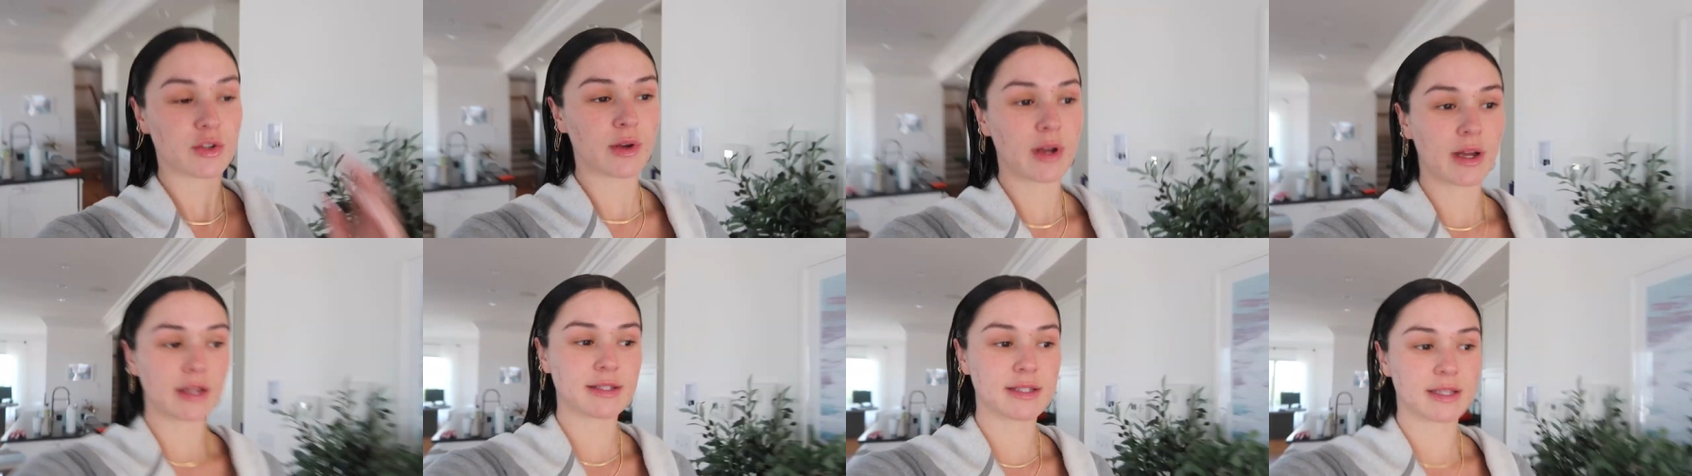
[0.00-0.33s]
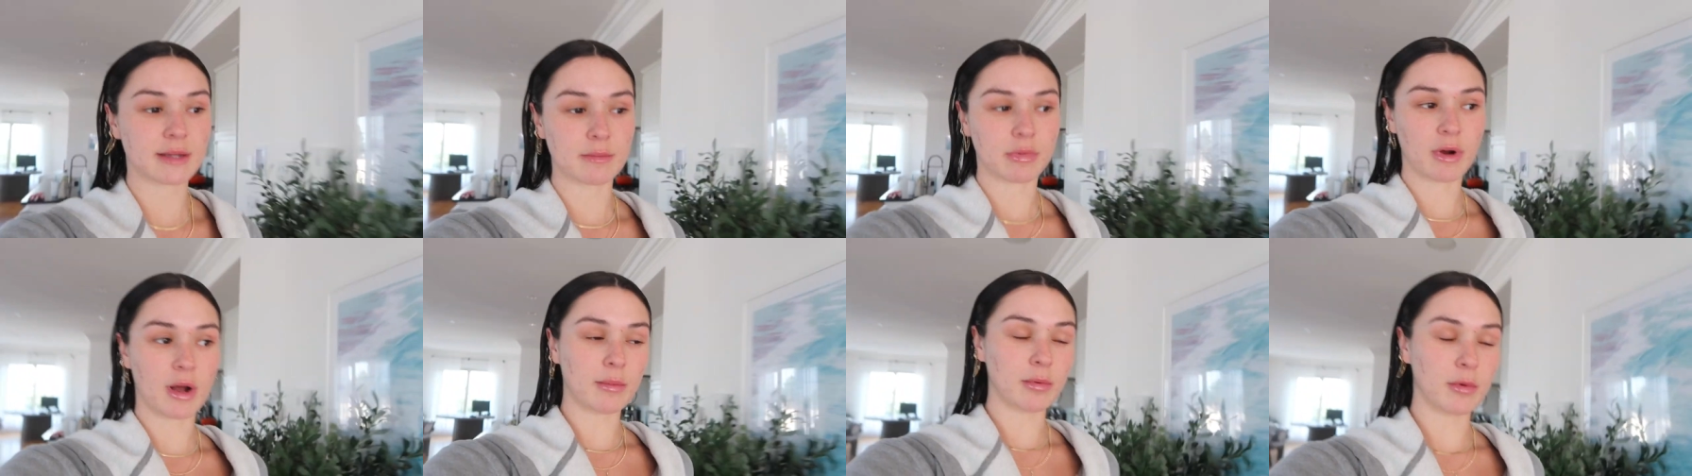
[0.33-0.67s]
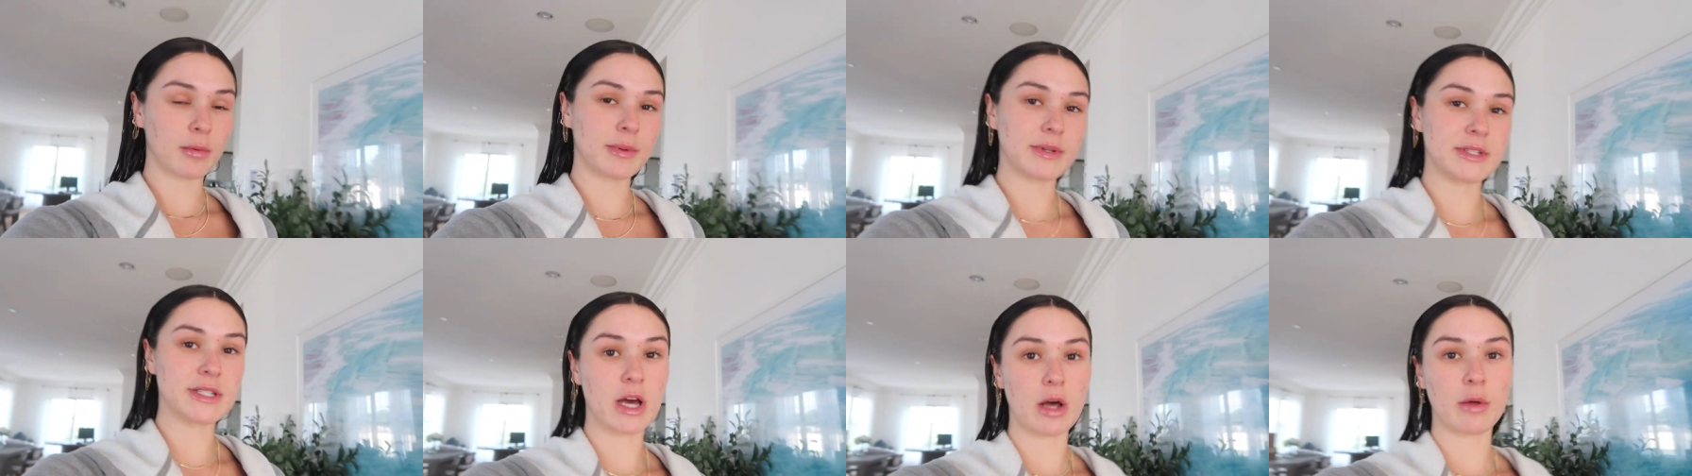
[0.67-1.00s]
you guys can
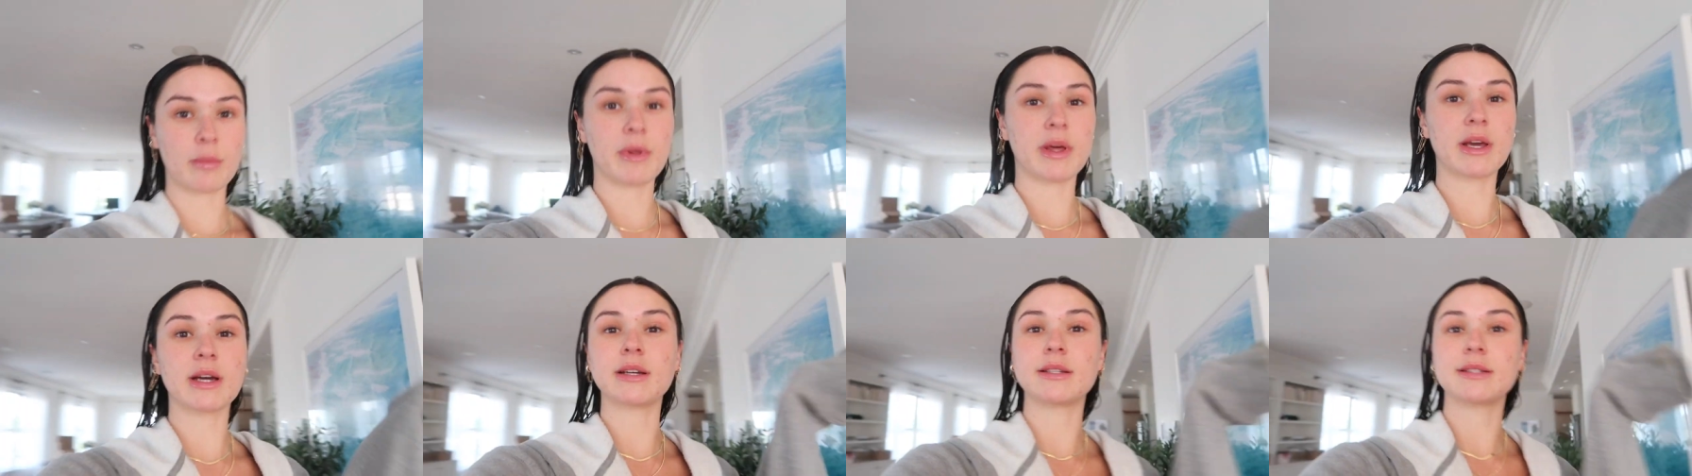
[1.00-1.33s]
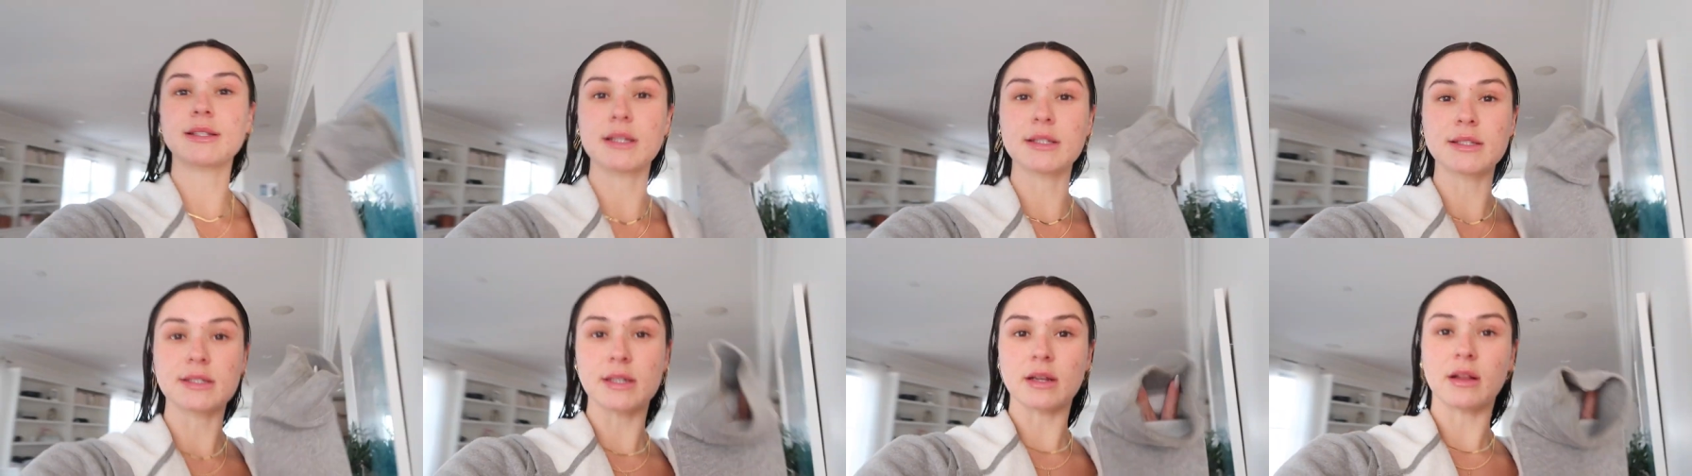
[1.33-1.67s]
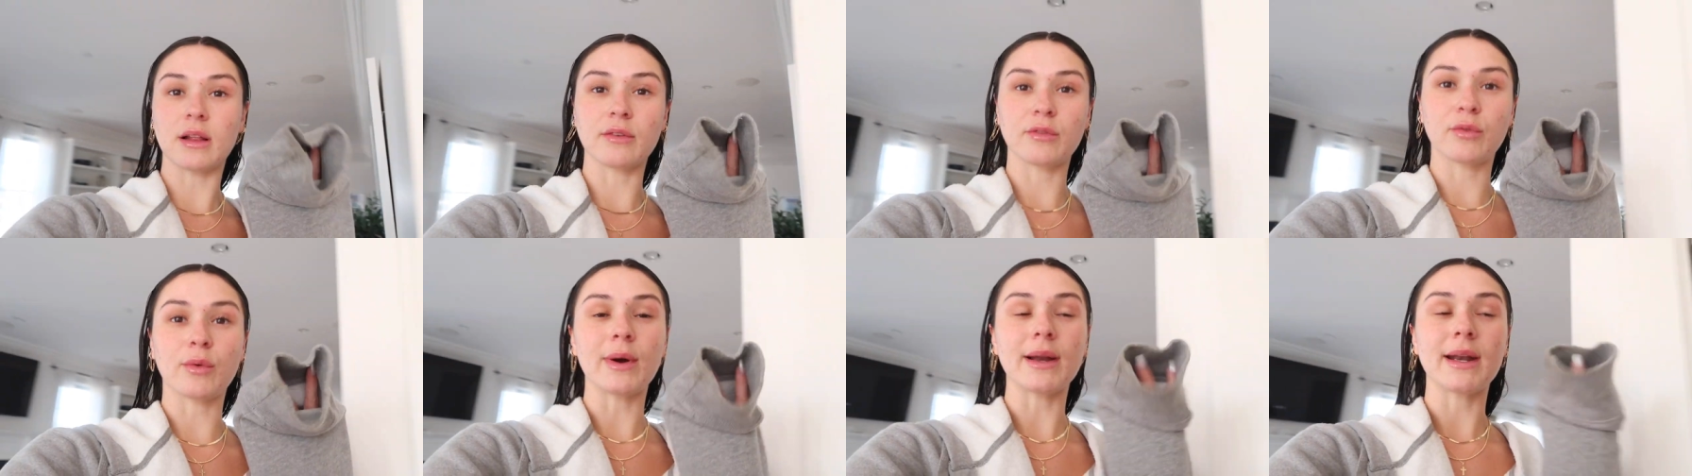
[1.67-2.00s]
probably tell because I still
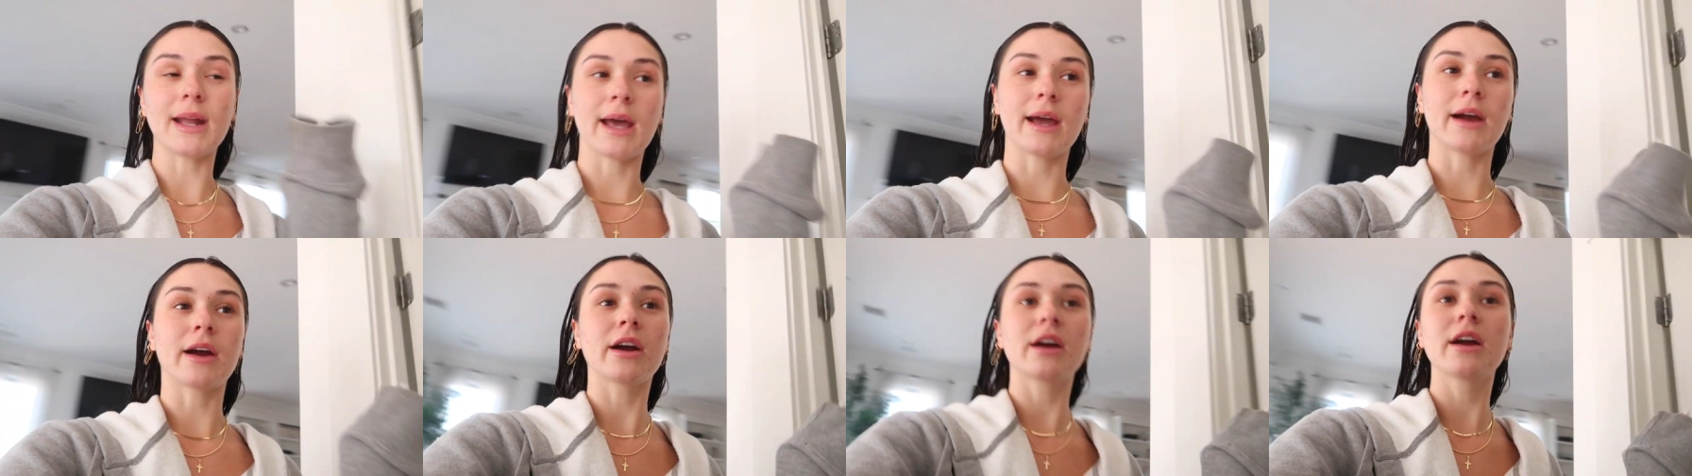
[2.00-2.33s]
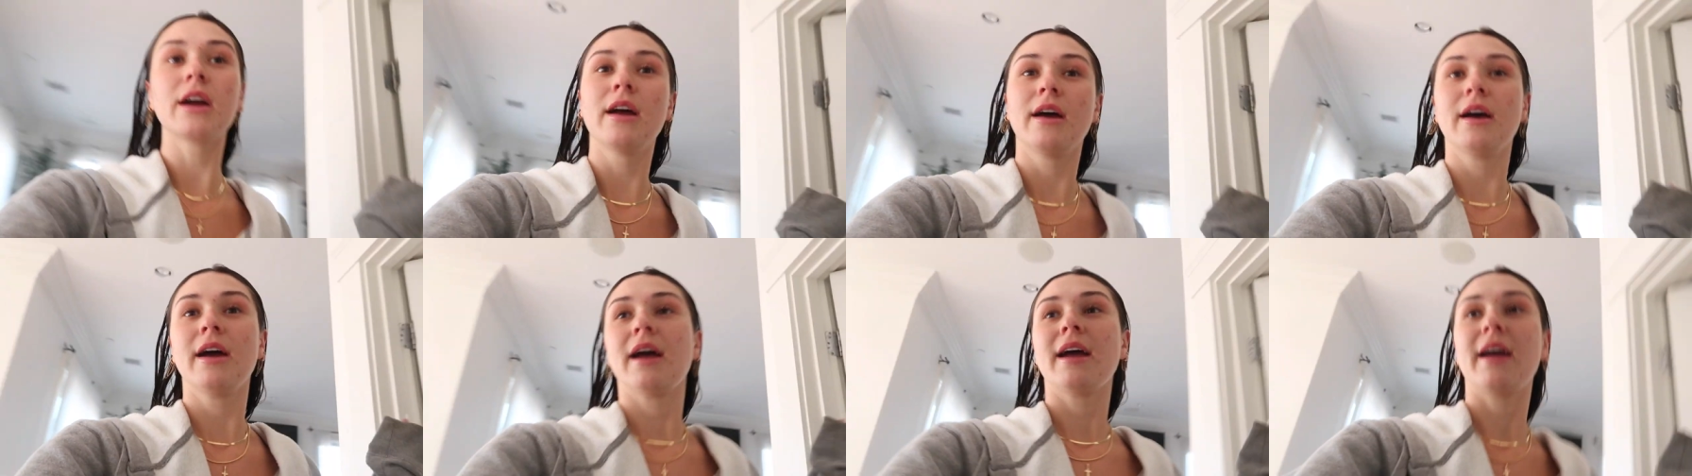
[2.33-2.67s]
have wet hair